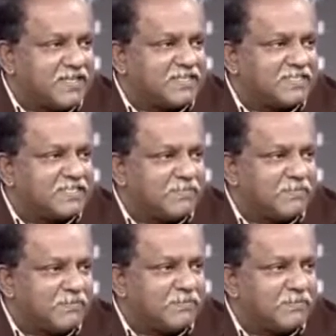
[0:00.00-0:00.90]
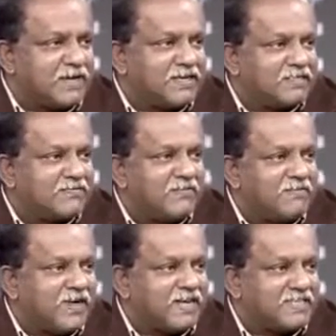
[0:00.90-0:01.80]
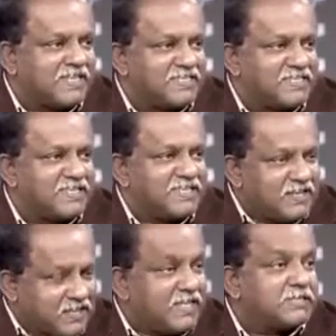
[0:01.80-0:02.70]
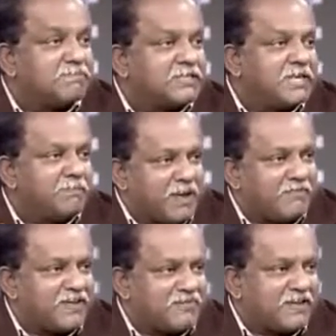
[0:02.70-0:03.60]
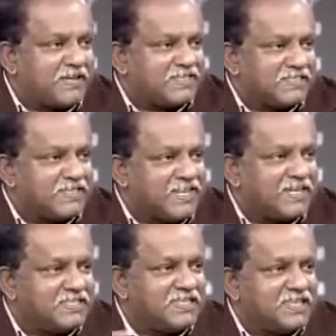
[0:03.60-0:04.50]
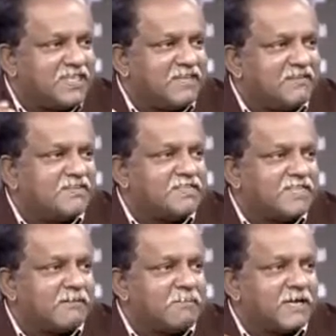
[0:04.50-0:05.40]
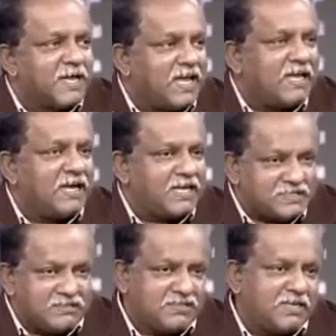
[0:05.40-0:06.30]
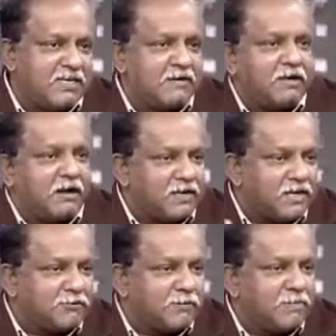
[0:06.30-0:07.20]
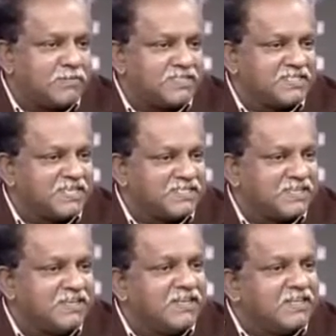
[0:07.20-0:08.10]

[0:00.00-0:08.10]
things, because of the fact that especially private vehicles, that is the thing which is happening. As already told by Mr. Sachin,